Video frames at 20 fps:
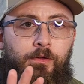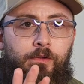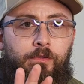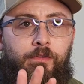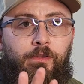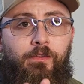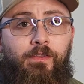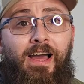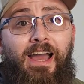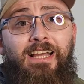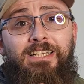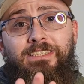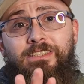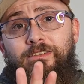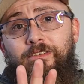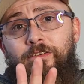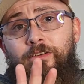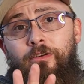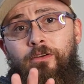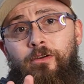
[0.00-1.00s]
The last
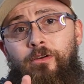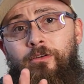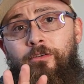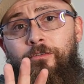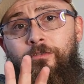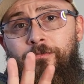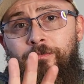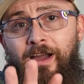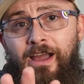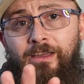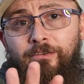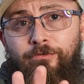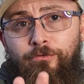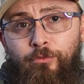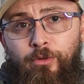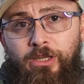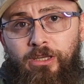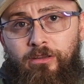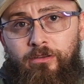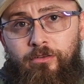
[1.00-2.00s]
5
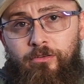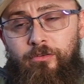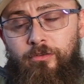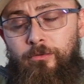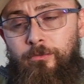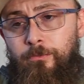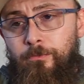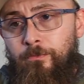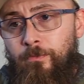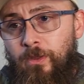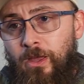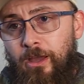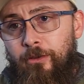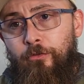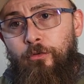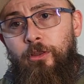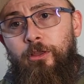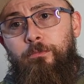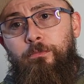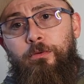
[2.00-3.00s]
weeks, I've
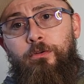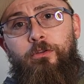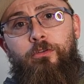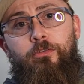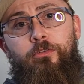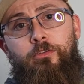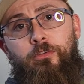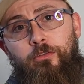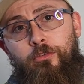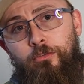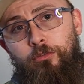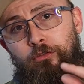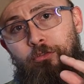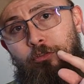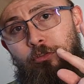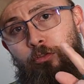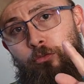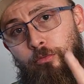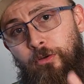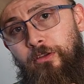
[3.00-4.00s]
only produced
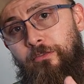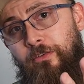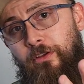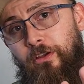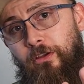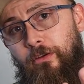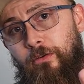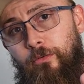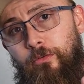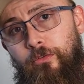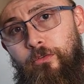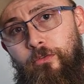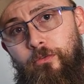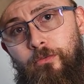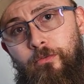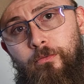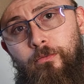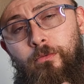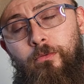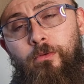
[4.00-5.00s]
3 videos.
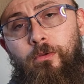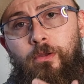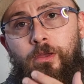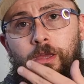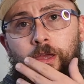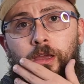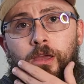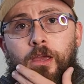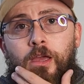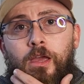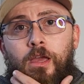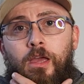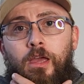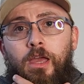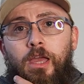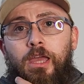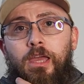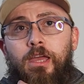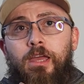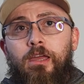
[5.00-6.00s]

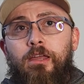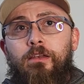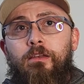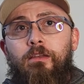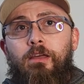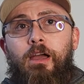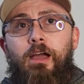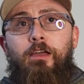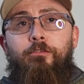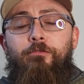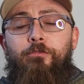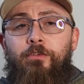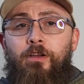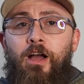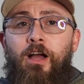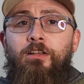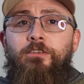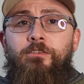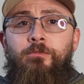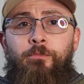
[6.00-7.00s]
And I've
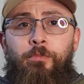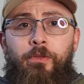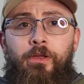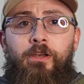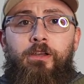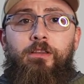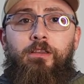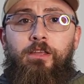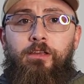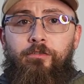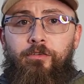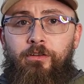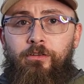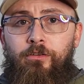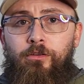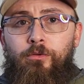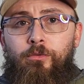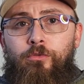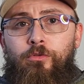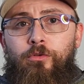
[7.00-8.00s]
contemplated leaving
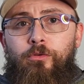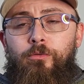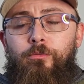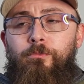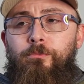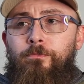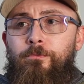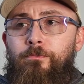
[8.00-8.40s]
YouTube.